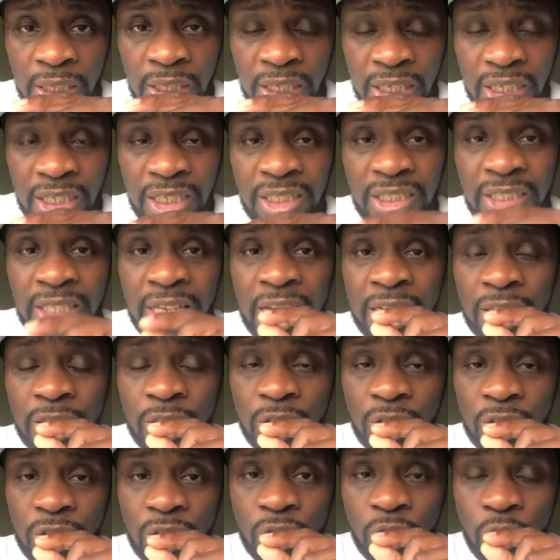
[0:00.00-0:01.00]
is that
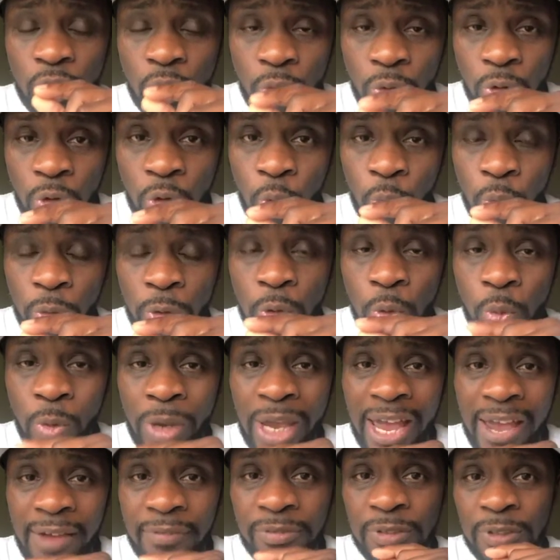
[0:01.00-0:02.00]
you do what you
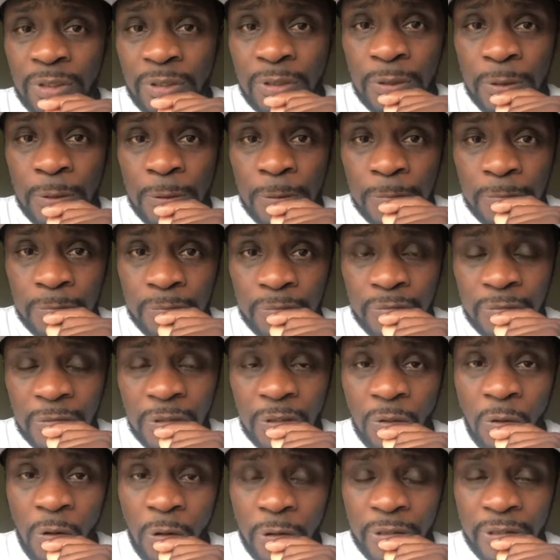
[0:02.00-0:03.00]
have to do
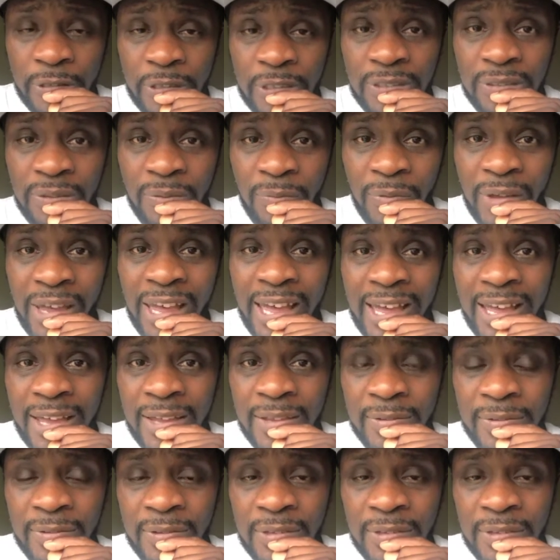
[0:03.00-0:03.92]
in order to survive.